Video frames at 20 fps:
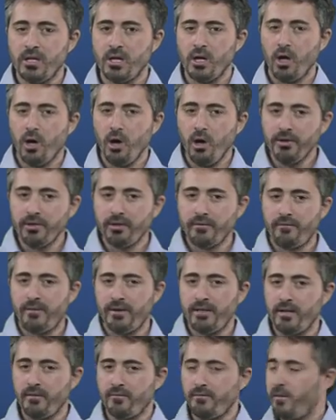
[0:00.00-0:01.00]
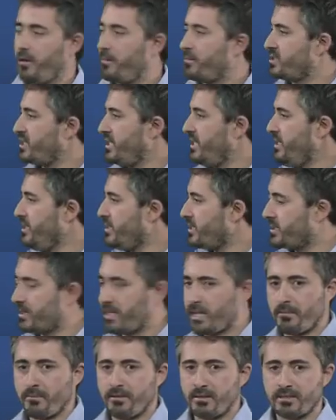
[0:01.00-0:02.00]
all the final forms in the
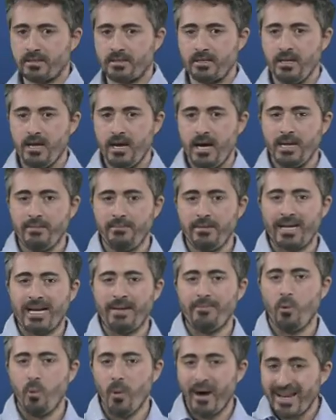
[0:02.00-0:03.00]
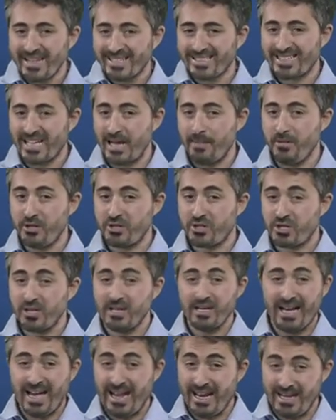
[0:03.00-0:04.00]
sequence had become well established,
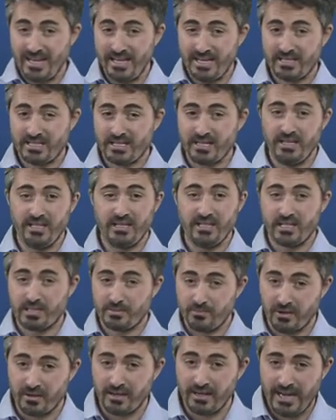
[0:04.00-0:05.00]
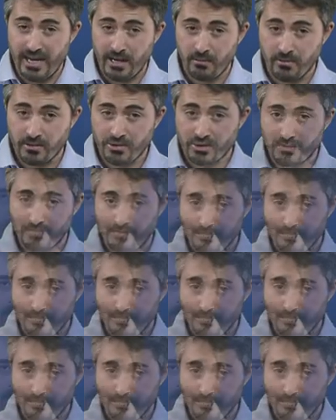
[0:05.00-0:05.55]
at least in the spoken language.